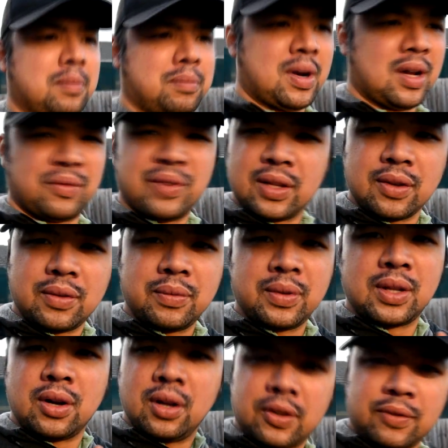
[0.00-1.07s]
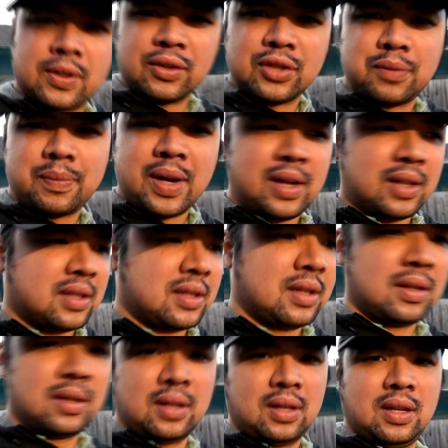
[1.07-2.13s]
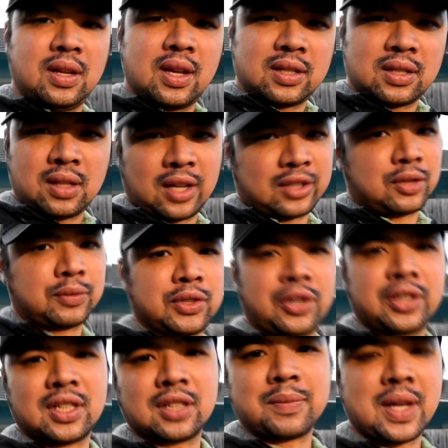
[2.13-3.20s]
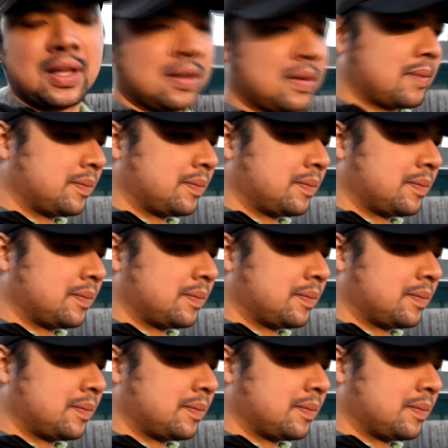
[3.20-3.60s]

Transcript: But with all of those space, he has lots of choices, man.